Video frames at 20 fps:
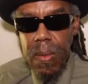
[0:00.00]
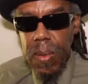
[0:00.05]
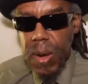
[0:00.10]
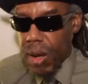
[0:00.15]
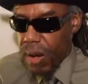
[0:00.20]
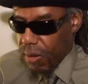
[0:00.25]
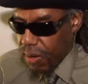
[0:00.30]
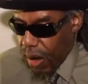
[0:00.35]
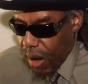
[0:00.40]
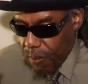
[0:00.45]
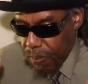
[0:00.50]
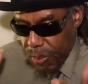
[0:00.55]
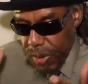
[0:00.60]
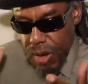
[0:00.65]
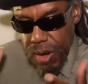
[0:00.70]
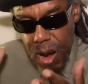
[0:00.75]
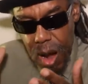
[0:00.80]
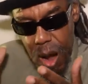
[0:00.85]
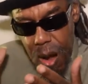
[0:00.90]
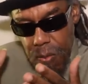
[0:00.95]
Because I've
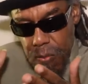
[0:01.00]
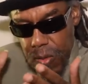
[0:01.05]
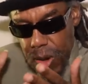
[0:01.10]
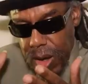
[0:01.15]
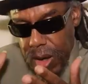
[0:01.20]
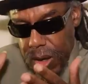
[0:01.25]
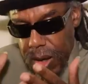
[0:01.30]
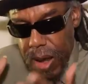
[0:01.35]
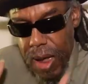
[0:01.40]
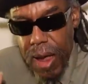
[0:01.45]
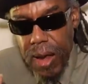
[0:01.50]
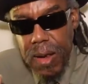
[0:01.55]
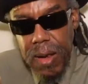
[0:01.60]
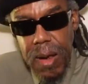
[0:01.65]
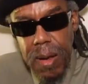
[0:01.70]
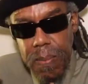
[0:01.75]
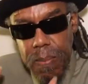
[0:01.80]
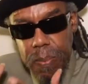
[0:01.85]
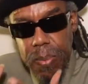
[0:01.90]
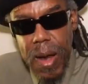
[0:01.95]
been already
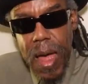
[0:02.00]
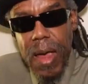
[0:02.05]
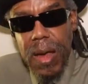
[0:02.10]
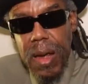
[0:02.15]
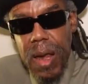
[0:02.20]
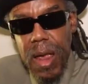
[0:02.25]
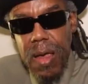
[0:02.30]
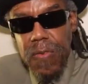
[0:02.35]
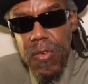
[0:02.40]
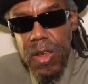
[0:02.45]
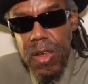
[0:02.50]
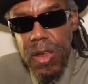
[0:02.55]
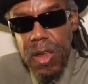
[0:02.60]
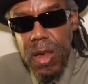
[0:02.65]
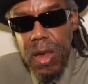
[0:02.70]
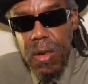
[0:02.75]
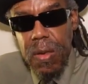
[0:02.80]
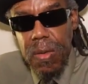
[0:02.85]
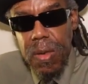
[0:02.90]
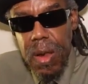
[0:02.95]
lined up black Navy
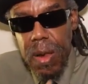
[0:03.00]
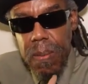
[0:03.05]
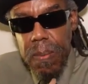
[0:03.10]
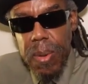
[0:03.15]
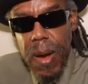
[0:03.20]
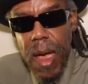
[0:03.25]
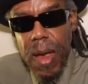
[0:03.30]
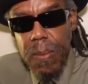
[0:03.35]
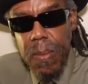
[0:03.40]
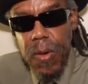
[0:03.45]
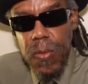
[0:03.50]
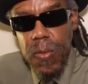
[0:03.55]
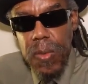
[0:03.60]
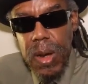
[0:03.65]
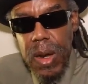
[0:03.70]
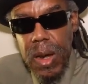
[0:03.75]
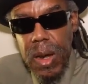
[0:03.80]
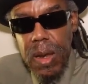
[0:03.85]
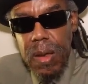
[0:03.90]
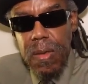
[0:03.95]
SEALs, black
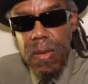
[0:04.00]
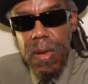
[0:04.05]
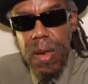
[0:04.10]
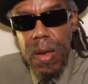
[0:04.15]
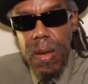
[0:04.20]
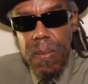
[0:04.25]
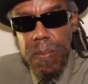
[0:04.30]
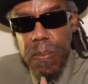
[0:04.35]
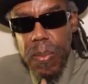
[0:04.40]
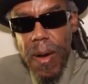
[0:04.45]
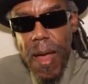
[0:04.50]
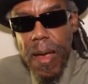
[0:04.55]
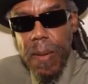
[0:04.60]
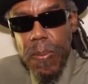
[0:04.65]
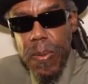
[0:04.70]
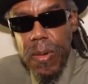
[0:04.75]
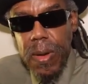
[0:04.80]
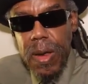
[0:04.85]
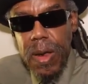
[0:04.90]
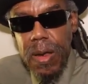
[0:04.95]
Marines,
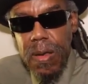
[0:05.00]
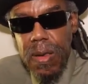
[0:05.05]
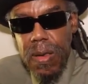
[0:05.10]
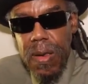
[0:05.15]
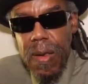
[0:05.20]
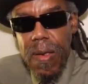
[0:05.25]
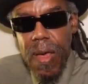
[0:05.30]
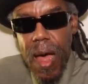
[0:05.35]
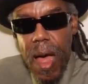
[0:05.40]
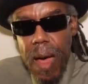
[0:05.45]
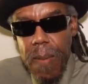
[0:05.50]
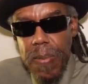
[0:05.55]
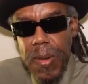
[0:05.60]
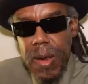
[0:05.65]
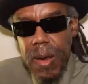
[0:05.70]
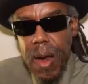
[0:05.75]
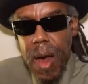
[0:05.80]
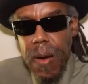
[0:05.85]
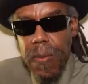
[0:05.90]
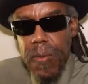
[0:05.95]
black police, I have
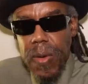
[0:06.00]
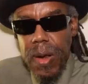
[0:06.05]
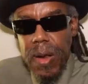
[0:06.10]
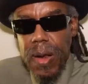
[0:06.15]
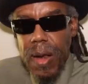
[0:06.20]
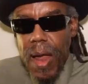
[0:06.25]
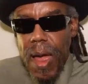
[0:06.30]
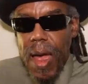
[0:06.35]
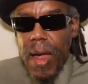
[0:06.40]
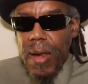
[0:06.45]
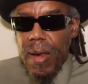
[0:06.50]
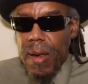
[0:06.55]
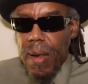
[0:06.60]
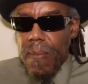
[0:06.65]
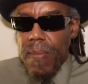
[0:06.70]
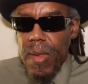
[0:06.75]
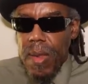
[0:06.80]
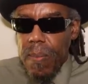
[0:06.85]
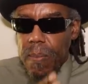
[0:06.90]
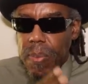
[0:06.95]
been already lined
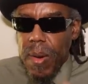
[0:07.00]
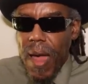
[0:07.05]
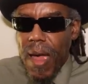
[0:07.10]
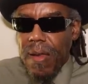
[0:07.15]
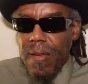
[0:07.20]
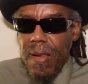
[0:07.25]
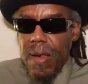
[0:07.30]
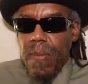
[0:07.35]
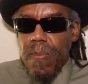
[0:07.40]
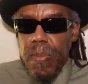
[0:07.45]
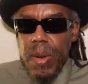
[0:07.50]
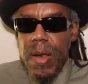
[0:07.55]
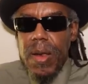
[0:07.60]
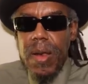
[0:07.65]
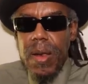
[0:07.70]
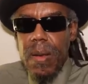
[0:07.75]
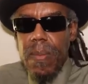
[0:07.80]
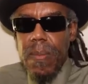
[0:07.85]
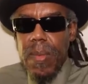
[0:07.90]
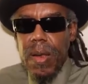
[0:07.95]
up blacks that been
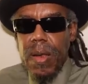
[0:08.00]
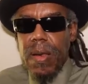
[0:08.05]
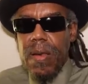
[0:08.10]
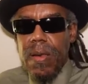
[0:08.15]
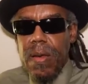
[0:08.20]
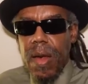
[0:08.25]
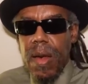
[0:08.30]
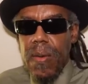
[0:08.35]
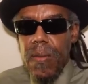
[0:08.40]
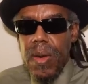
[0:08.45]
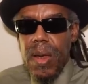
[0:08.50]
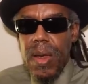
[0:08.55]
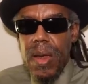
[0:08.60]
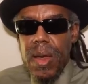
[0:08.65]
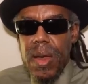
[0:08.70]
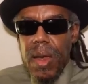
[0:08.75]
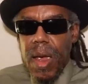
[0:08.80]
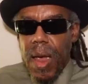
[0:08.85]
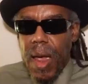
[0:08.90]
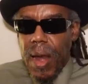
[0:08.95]
in the military,
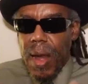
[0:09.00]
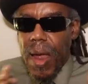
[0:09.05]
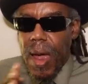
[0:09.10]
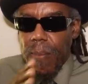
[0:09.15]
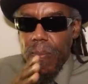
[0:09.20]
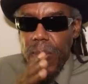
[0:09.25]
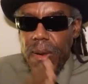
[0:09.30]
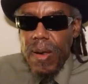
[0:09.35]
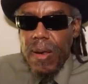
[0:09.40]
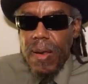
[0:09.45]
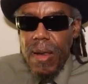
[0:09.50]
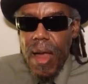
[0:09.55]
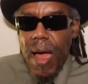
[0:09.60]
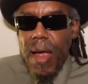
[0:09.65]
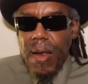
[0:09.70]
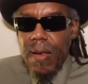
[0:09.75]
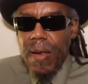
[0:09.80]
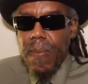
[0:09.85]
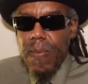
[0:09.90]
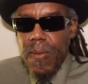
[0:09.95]
and I have been
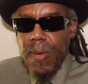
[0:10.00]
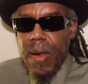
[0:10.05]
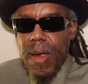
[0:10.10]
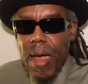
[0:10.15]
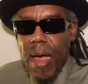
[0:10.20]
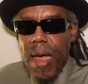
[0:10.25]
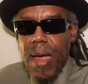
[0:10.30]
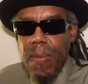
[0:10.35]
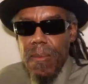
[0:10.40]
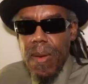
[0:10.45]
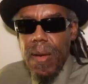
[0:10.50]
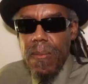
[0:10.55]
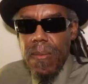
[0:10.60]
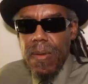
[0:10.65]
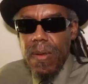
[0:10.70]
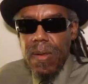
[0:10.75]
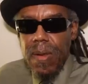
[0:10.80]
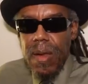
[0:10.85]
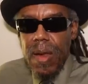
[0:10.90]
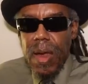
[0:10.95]
lined up gang
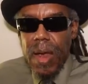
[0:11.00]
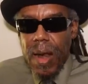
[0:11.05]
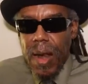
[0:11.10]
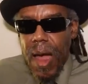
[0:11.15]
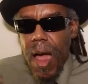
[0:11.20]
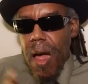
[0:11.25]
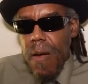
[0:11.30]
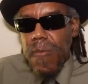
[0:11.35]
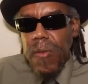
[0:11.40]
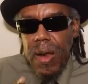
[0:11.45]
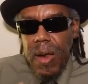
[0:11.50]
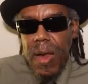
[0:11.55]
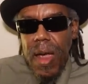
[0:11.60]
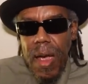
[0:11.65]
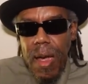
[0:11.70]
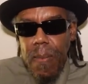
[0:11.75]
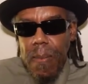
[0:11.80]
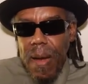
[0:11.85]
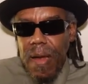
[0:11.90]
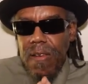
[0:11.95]
members, and I already
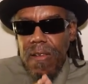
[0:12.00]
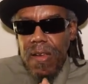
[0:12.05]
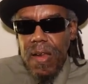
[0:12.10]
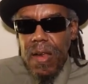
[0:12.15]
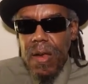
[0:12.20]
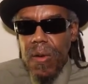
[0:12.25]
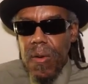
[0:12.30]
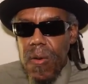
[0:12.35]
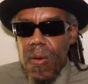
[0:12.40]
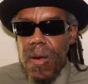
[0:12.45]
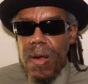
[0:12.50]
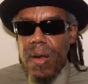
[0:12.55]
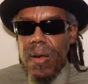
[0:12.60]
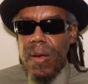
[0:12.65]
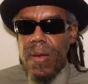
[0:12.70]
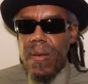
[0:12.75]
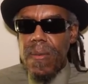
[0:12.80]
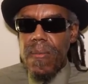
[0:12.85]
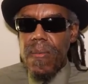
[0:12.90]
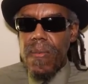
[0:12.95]
have my shit in
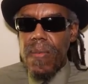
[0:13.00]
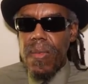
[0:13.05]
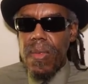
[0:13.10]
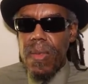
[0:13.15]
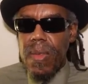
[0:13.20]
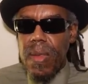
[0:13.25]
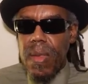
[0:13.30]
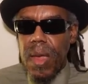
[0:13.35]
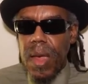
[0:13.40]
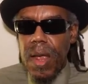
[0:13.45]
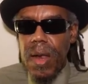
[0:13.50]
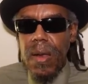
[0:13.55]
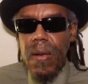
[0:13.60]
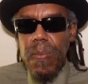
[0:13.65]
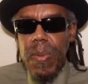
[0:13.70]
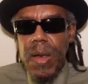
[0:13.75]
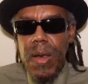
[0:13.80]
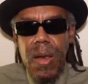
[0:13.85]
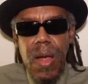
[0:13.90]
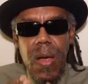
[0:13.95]
order. And
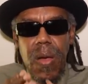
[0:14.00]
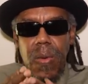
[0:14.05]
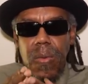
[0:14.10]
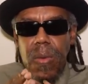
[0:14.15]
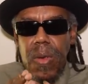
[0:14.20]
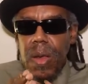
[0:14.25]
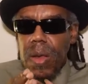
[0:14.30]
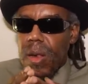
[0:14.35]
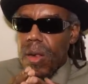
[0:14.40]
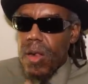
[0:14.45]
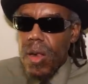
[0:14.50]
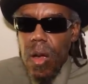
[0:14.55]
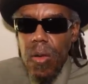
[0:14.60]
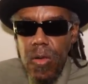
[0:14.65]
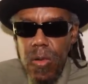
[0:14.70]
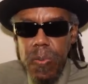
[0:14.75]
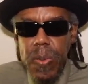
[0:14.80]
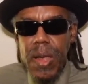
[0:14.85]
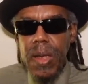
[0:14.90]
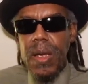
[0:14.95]
it'll be known,
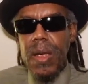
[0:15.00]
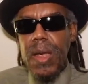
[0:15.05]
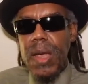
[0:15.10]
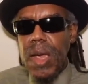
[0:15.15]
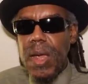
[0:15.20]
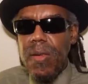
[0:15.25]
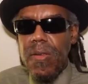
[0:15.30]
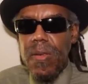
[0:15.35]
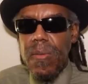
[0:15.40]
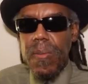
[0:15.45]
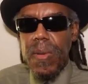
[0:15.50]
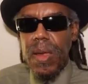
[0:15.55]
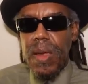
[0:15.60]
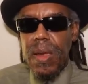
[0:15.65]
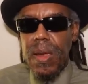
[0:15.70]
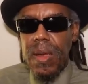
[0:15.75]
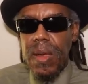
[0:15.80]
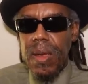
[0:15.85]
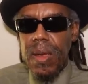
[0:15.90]
don't speak against me.